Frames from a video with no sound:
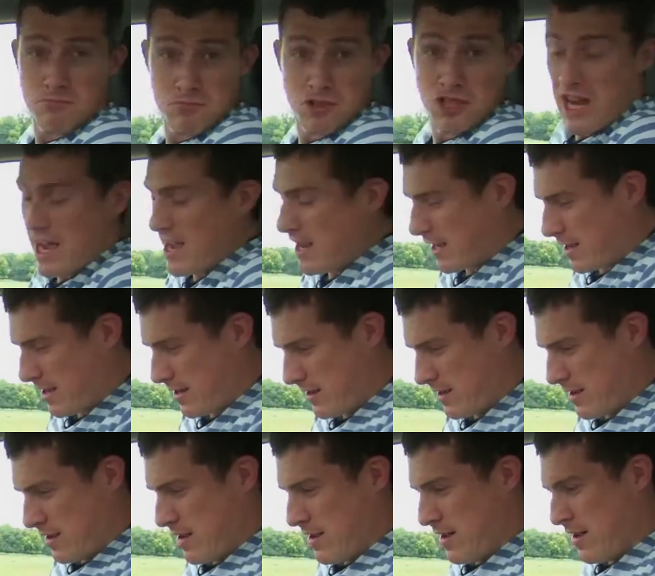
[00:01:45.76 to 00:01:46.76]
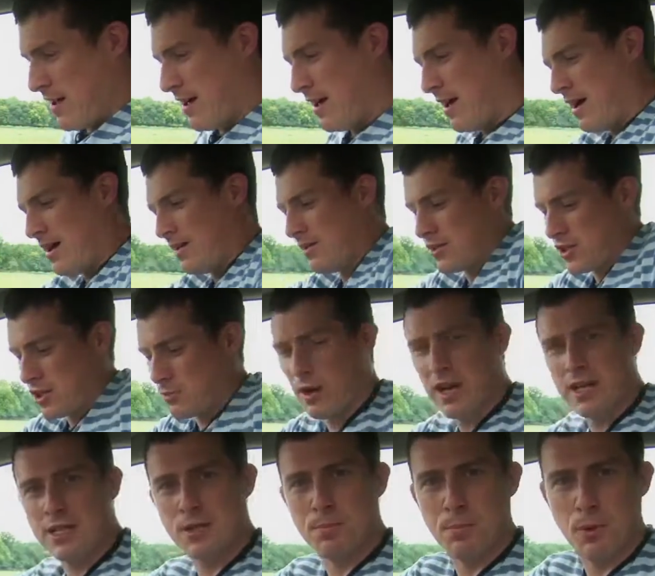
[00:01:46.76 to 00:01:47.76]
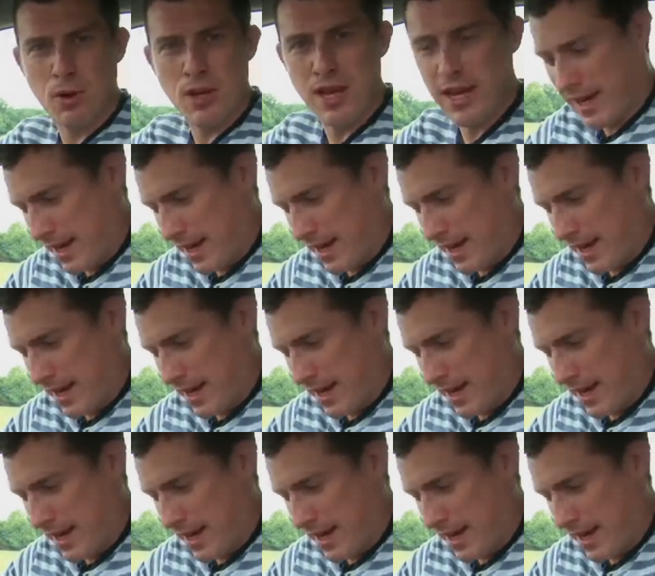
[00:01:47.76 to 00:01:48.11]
Check. And somewhere to put your